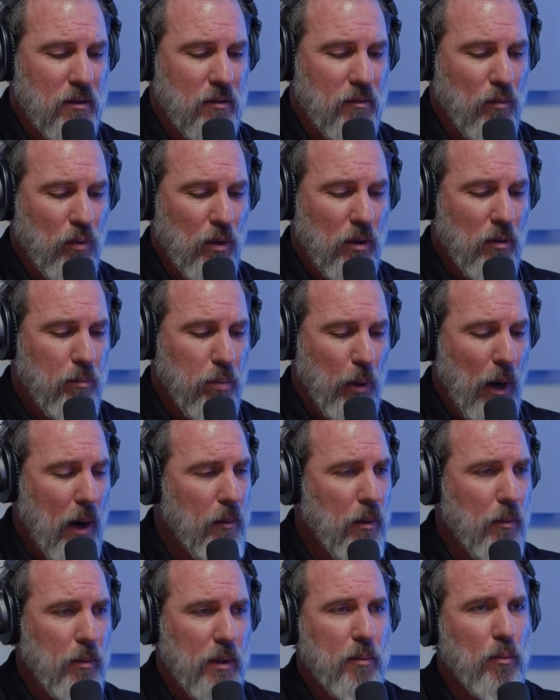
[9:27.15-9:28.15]
We're
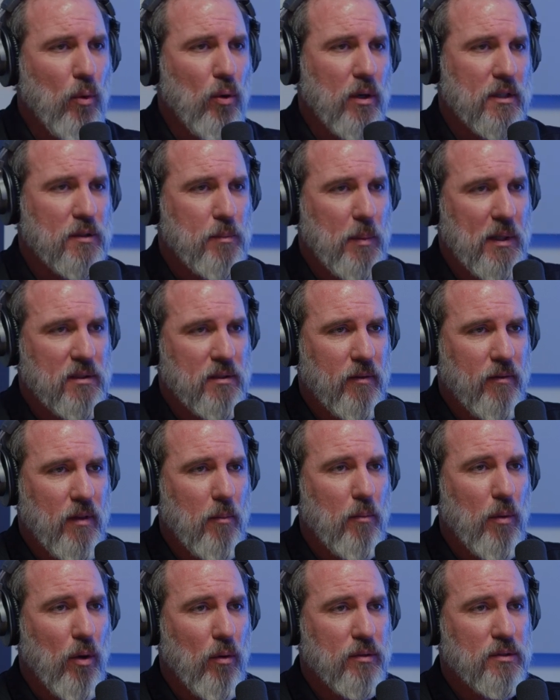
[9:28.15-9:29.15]
probably more expensive
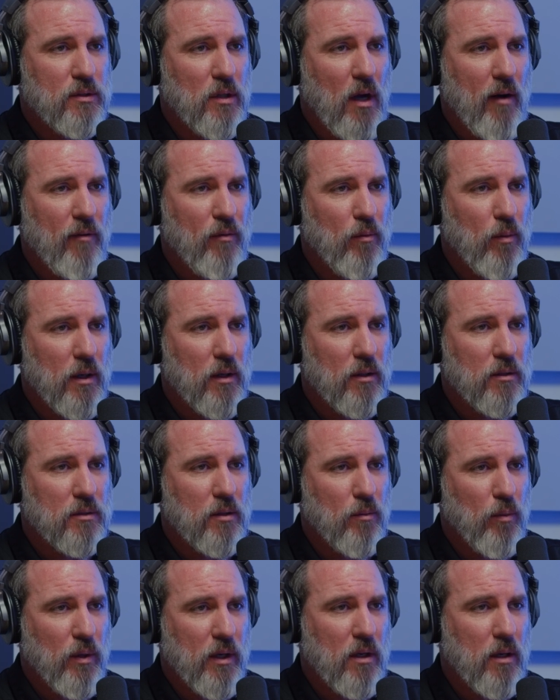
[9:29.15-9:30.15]
than most softwares
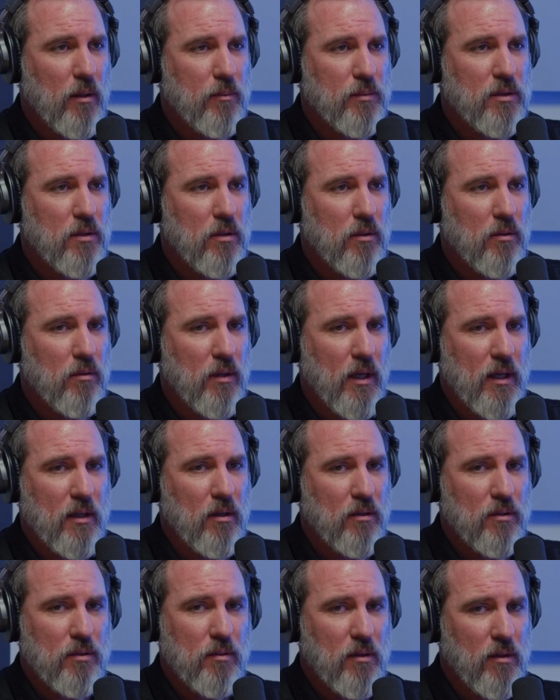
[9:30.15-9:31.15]
when it comes to, like,
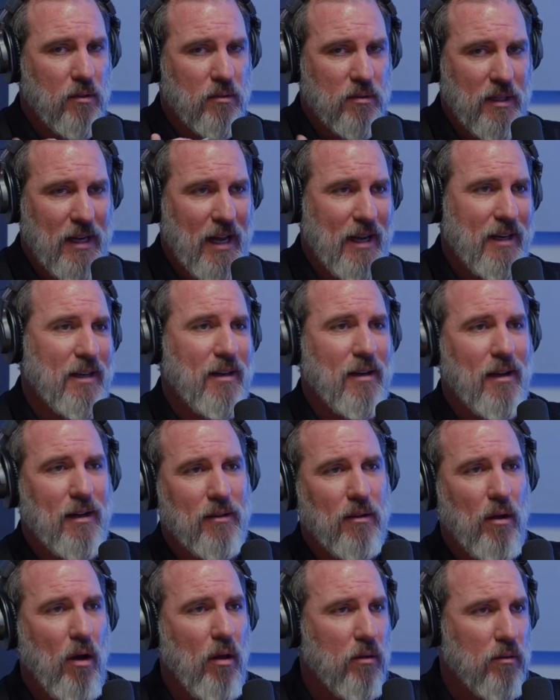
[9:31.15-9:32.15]
there's
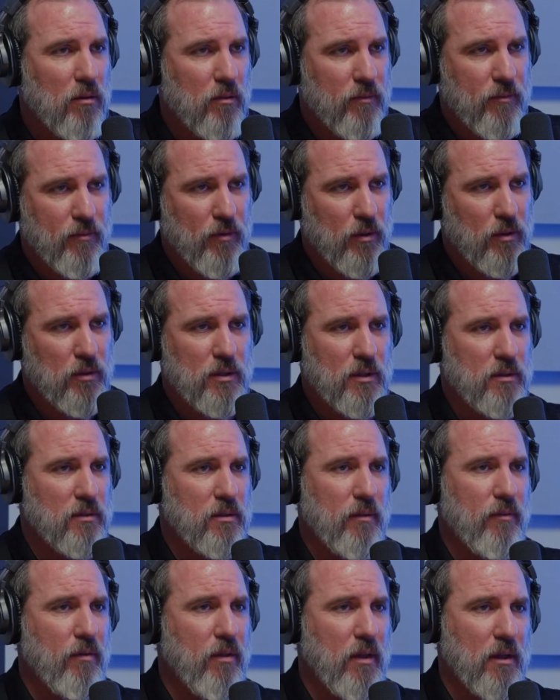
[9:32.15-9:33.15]
$99 versions
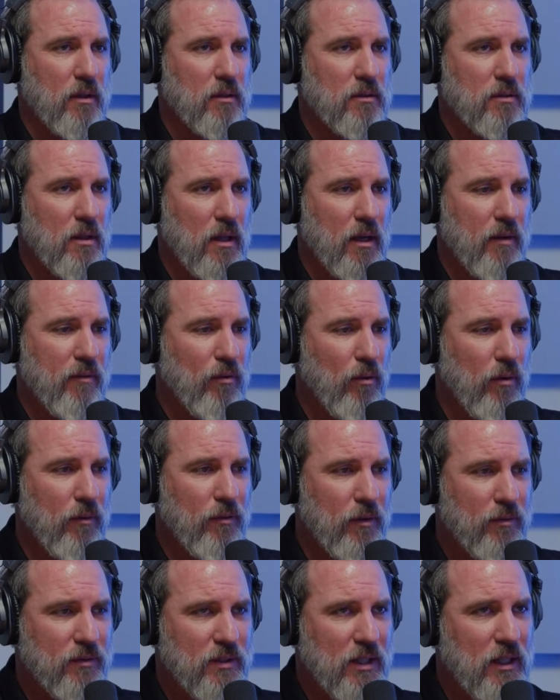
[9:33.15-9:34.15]
of things. So like
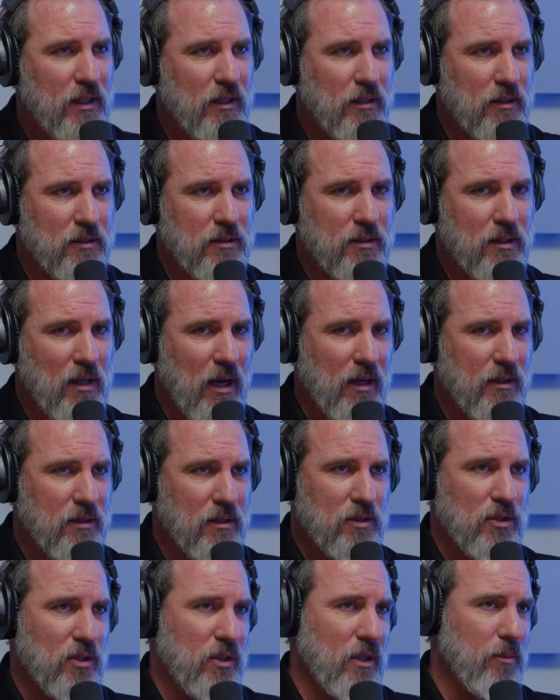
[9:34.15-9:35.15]
$415 is not
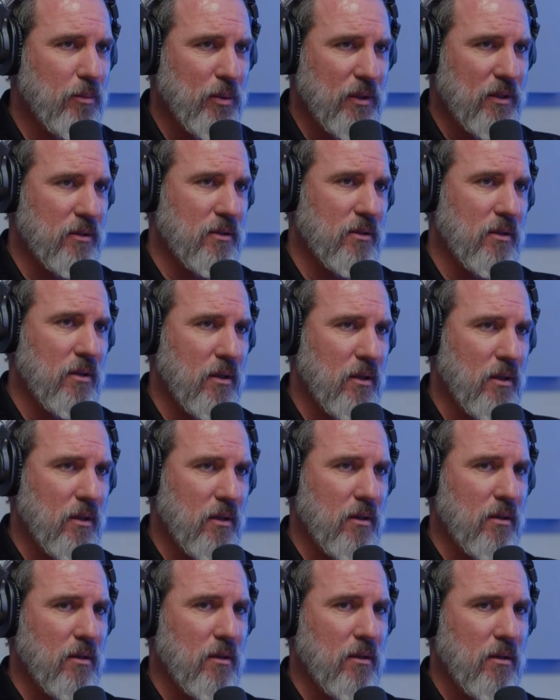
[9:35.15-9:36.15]
the cheapest
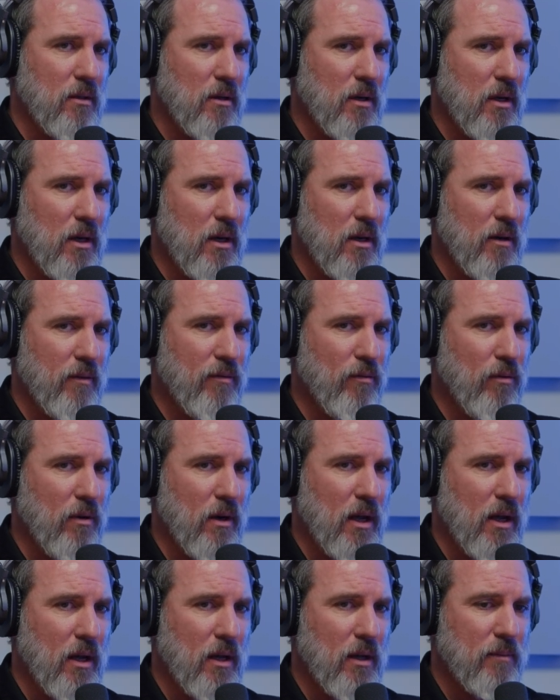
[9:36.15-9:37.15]
for
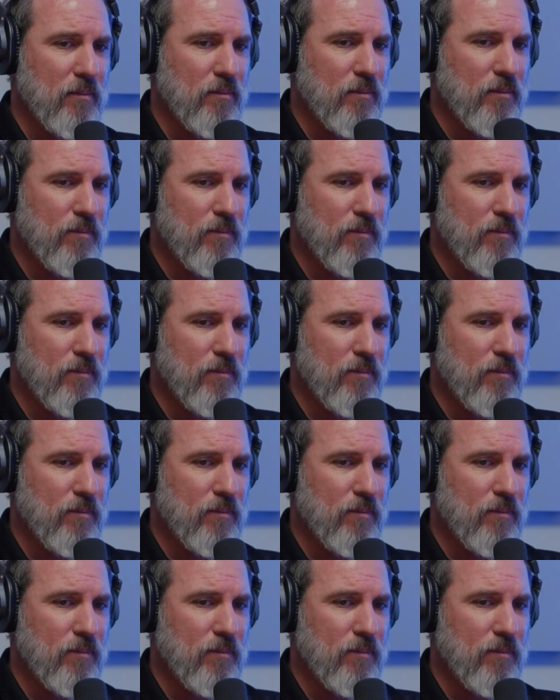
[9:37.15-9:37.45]
a